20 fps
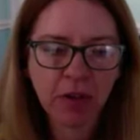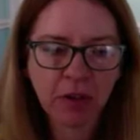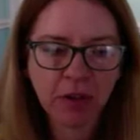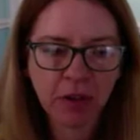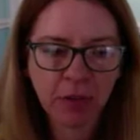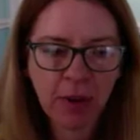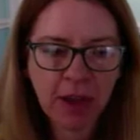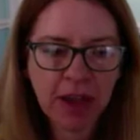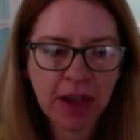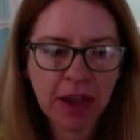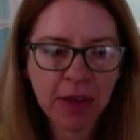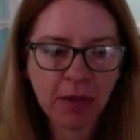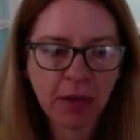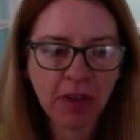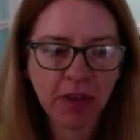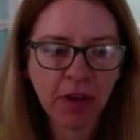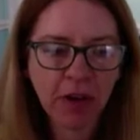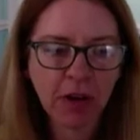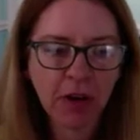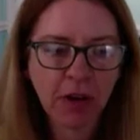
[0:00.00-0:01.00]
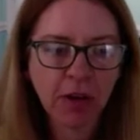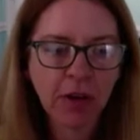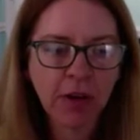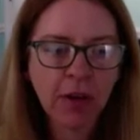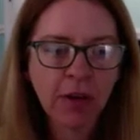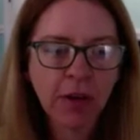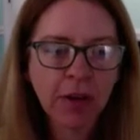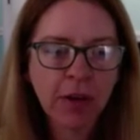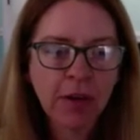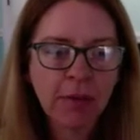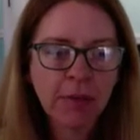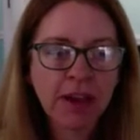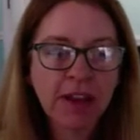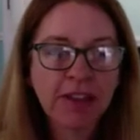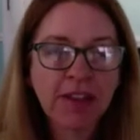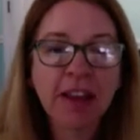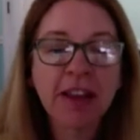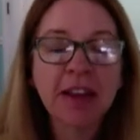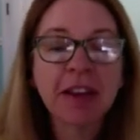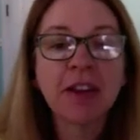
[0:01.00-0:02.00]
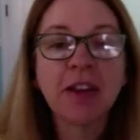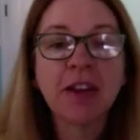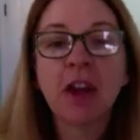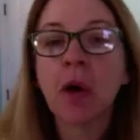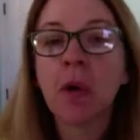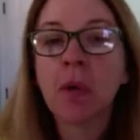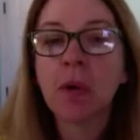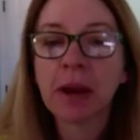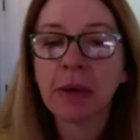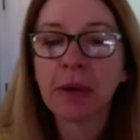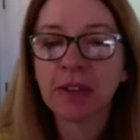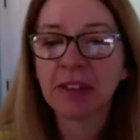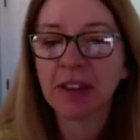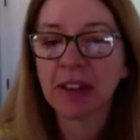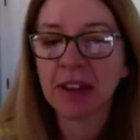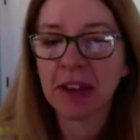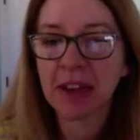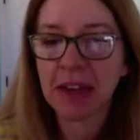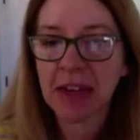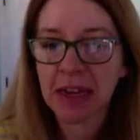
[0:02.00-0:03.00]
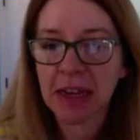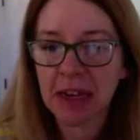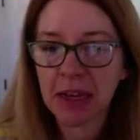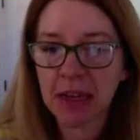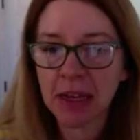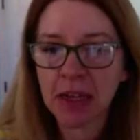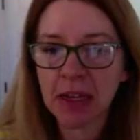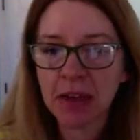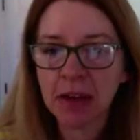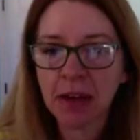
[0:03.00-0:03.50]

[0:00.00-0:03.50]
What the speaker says: do Reiki with her because I didn't know what I was going to need.